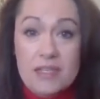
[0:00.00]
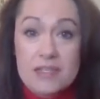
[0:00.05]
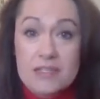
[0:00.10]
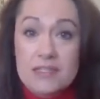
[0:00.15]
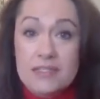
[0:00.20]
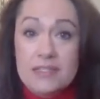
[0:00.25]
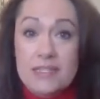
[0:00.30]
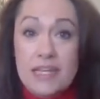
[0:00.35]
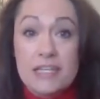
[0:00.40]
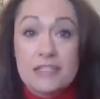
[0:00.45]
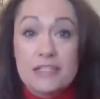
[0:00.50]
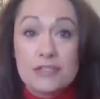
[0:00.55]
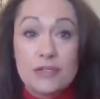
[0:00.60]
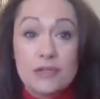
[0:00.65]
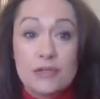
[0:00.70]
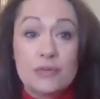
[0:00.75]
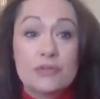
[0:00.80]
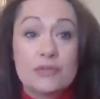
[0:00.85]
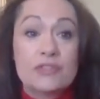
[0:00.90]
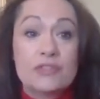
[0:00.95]
Stay
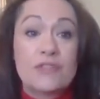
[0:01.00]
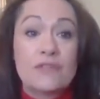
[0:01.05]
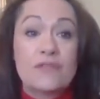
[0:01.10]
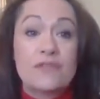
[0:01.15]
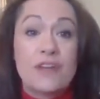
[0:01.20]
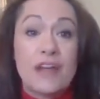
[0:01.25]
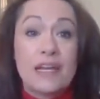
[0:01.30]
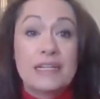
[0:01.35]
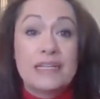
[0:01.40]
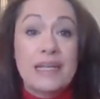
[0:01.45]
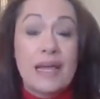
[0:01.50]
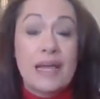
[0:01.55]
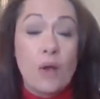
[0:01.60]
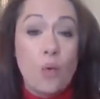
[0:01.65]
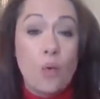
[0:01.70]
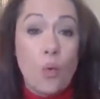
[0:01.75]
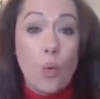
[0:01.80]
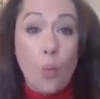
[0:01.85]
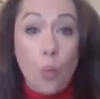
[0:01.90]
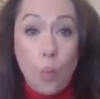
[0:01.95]
tuned to find
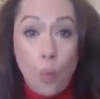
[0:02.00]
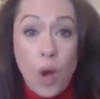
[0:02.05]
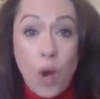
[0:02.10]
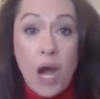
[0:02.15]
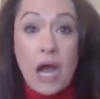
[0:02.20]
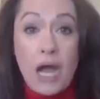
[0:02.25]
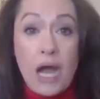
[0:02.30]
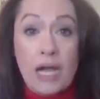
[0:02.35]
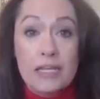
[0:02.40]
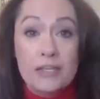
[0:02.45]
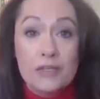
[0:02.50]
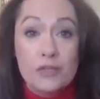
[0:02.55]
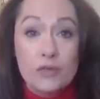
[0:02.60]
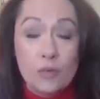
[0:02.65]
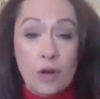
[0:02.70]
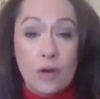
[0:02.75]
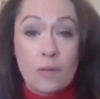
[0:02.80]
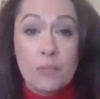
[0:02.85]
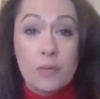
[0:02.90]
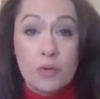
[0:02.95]
out why
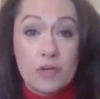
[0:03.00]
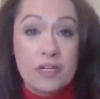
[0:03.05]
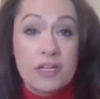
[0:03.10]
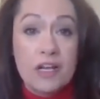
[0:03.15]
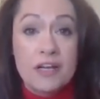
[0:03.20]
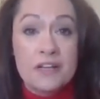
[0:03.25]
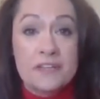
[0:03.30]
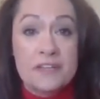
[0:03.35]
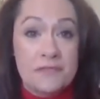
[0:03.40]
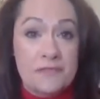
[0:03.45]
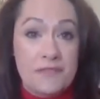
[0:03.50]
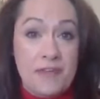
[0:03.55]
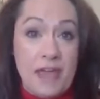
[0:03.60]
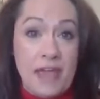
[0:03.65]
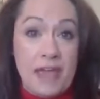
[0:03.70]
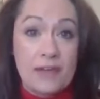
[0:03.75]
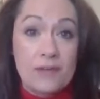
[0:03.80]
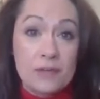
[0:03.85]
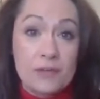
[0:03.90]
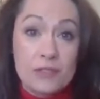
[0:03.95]
you are putting on
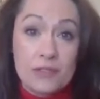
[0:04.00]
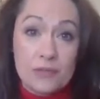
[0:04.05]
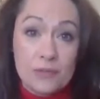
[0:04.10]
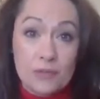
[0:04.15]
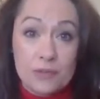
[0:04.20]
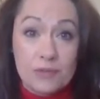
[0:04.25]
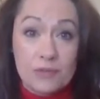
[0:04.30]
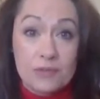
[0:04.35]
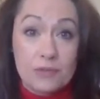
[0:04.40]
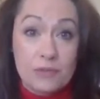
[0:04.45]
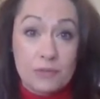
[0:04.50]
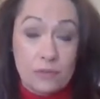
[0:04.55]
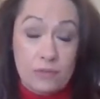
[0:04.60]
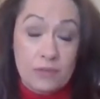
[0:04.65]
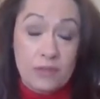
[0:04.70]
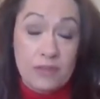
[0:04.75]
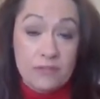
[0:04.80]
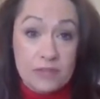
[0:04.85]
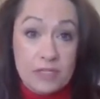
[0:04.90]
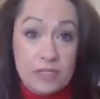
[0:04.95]
fat when you're
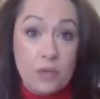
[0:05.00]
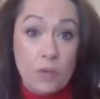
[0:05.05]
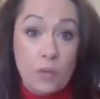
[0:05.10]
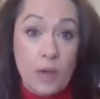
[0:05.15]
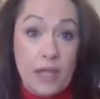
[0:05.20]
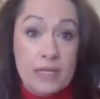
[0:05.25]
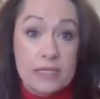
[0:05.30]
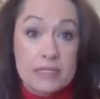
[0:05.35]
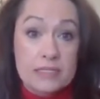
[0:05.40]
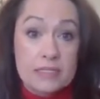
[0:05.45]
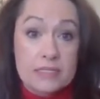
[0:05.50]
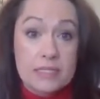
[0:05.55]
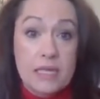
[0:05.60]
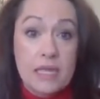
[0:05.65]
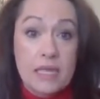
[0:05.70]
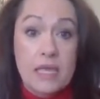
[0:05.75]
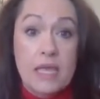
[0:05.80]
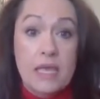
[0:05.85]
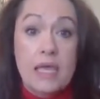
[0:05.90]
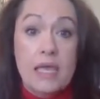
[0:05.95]
lifting weights
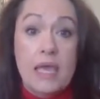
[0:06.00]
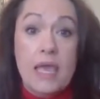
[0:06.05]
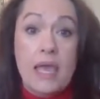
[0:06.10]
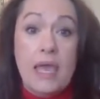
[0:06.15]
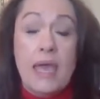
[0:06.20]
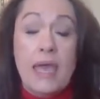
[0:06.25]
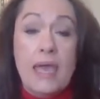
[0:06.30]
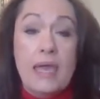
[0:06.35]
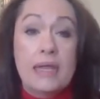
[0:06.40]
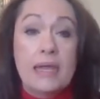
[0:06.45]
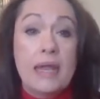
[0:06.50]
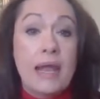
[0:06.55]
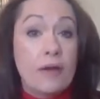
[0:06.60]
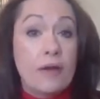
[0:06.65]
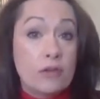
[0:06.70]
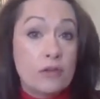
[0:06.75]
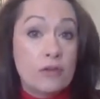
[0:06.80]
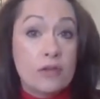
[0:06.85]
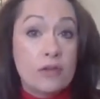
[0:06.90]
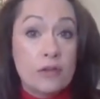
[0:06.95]
and how
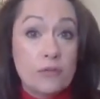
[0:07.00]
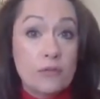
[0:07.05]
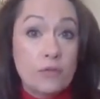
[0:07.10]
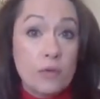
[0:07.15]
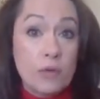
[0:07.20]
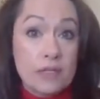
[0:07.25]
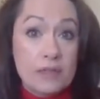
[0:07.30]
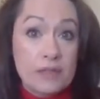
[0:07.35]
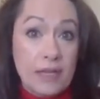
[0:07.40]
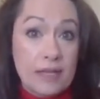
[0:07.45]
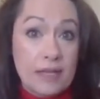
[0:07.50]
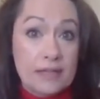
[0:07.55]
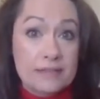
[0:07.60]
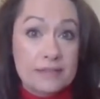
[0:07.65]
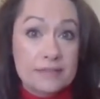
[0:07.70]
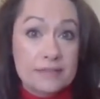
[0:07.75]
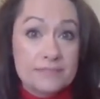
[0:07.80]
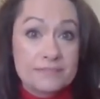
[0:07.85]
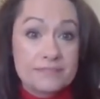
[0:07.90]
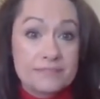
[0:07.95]
you can avoid that.
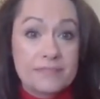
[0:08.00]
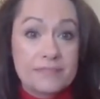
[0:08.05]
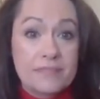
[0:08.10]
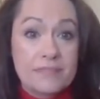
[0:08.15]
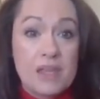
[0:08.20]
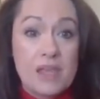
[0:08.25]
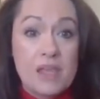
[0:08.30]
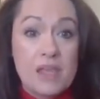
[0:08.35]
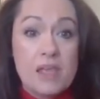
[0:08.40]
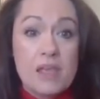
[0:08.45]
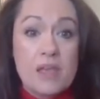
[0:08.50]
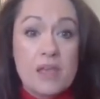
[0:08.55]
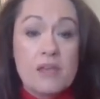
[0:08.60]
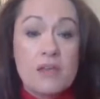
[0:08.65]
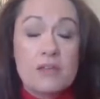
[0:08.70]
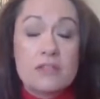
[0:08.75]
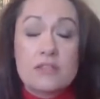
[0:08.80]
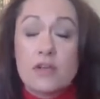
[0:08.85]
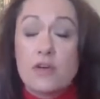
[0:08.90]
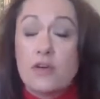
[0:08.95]

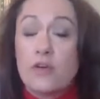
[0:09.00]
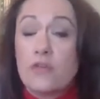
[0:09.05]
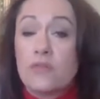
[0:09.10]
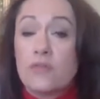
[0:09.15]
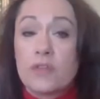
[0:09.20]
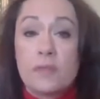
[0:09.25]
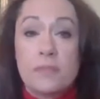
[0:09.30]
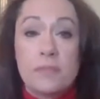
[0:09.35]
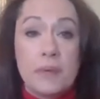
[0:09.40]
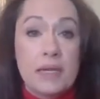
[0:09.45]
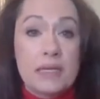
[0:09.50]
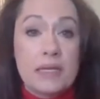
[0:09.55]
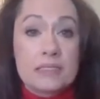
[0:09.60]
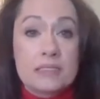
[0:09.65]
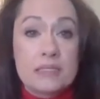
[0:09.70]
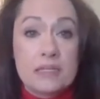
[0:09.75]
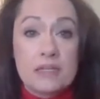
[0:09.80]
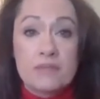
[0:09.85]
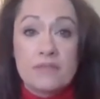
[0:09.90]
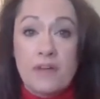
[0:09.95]
So for the
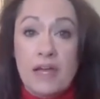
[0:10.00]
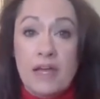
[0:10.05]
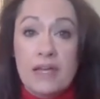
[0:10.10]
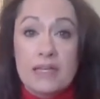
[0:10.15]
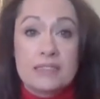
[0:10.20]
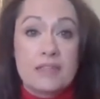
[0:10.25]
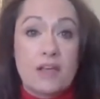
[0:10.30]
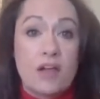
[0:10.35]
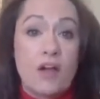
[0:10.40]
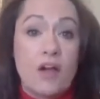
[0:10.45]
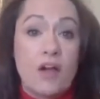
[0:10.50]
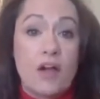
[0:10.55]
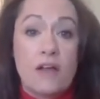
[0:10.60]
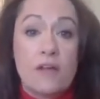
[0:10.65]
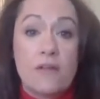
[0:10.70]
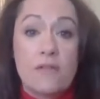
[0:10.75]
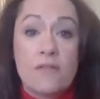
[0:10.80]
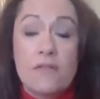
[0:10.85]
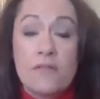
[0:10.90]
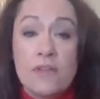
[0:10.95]
best advice
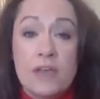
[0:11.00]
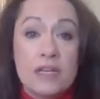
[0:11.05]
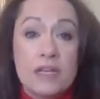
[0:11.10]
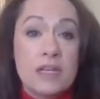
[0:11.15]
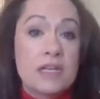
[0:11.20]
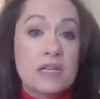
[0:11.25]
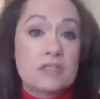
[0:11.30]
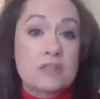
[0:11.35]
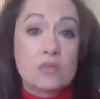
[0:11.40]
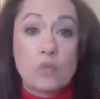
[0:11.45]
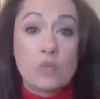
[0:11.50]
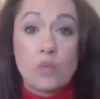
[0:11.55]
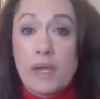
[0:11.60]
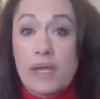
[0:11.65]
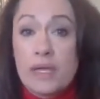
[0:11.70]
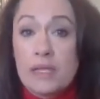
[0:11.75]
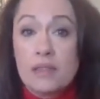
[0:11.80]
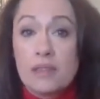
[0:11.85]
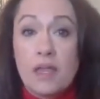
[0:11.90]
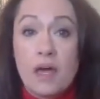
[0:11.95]
on fitness,
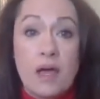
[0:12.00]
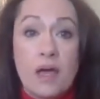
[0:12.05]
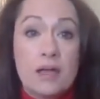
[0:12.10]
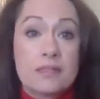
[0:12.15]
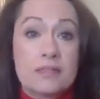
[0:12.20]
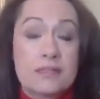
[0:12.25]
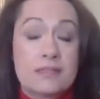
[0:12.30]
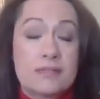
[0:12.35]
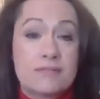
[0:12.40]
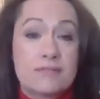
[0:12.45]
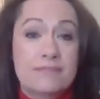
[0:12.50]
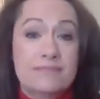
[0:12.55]
weight loss,